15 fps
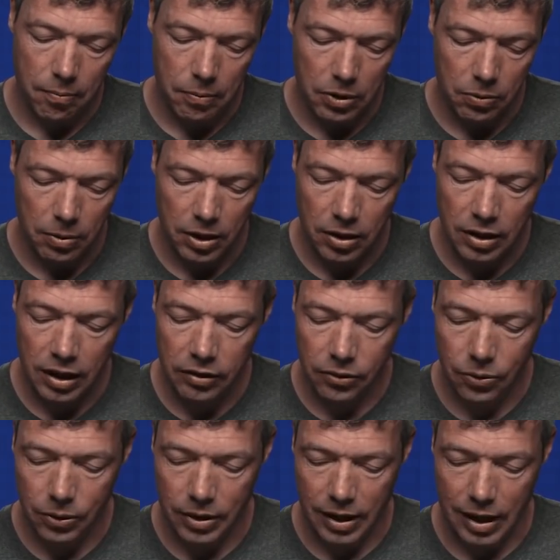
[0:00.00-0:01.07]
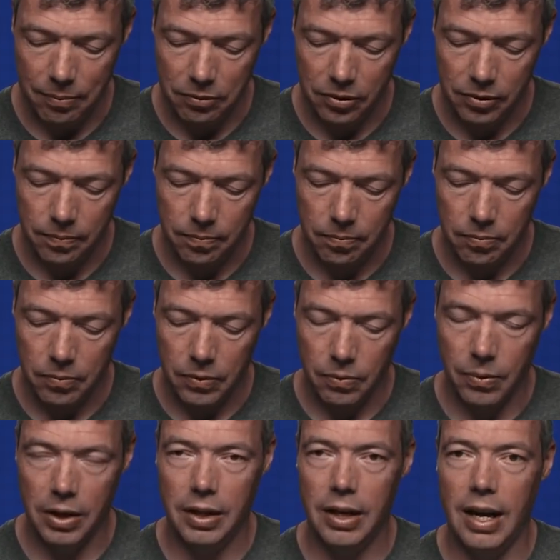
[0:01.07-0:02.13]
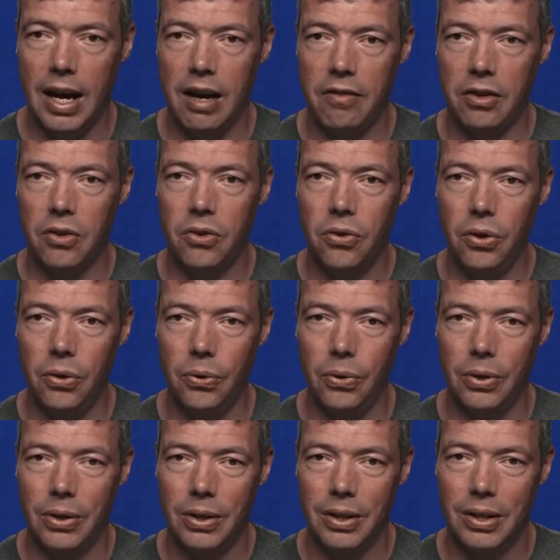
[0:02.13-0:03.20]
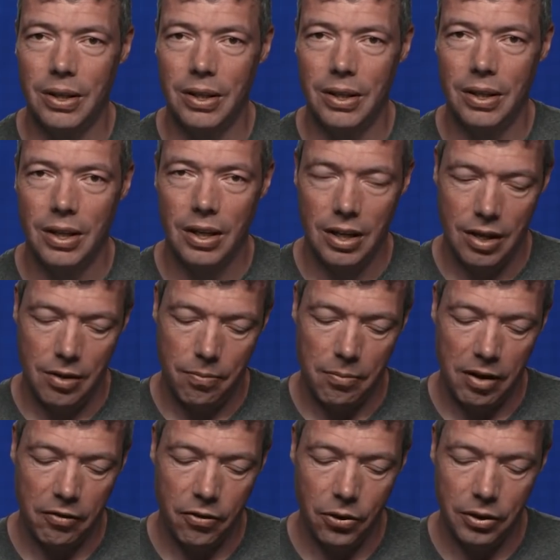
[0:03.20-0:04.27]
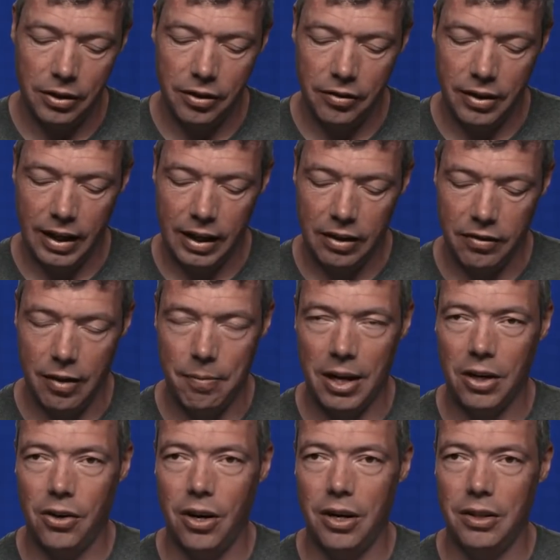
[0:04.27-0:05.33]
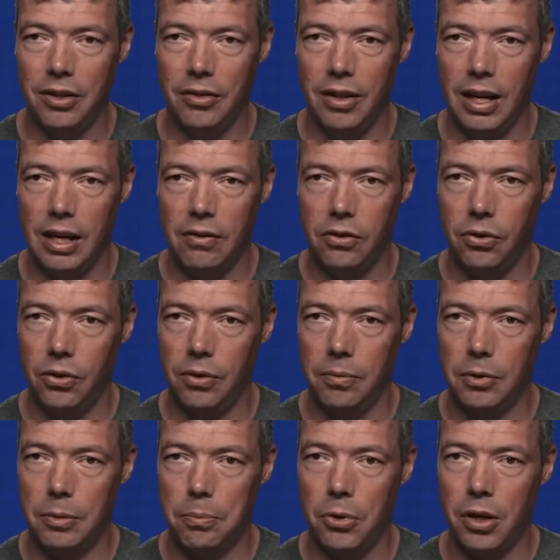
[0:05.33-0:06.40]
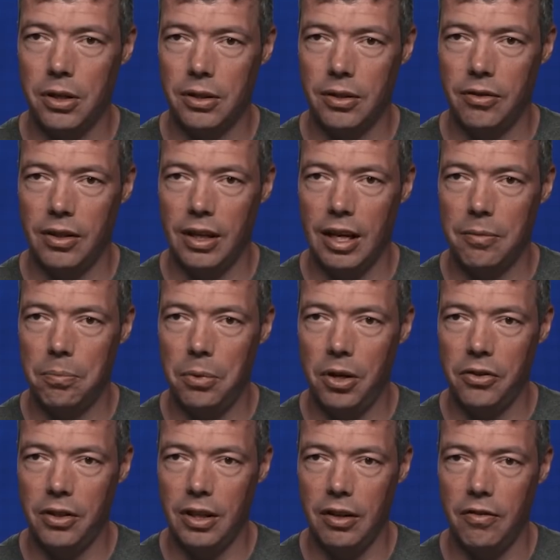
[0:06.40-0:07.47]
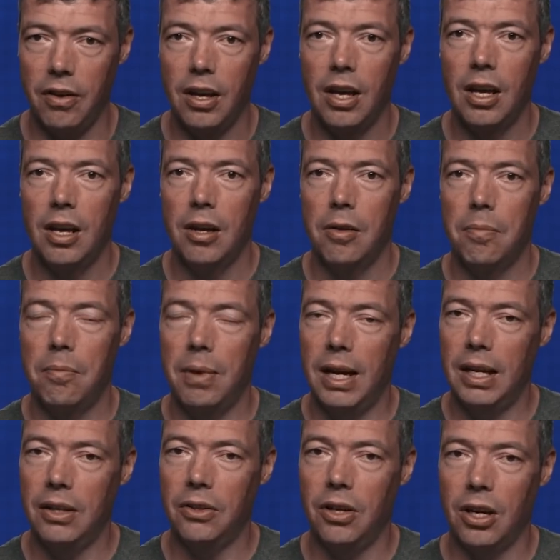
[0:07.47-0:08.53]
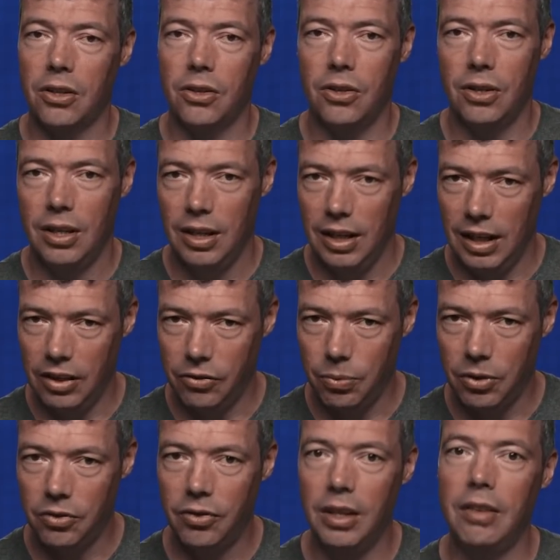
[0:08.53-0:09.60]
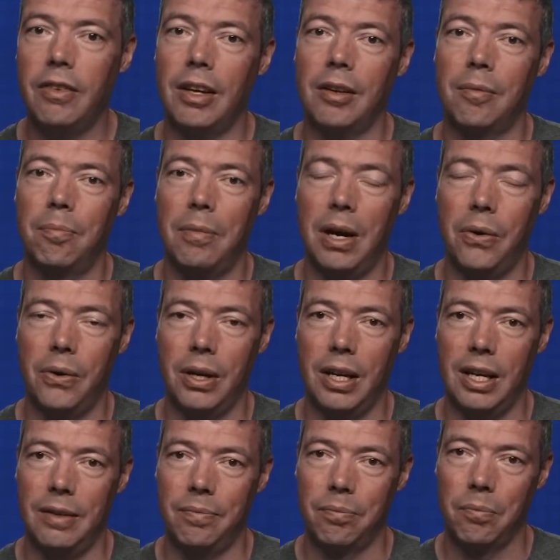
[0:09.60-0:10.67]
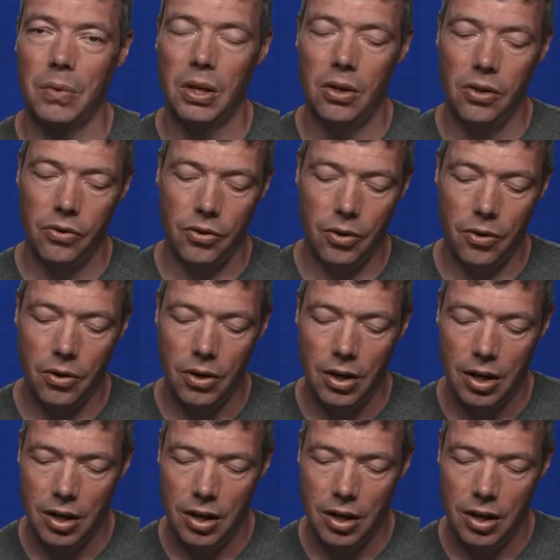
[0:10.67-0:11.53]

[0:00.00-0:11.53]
Between these two times, 1.5 and 2, my voltage is negative and my current is negative, so the product is again positive. My inductor is receiving power again. So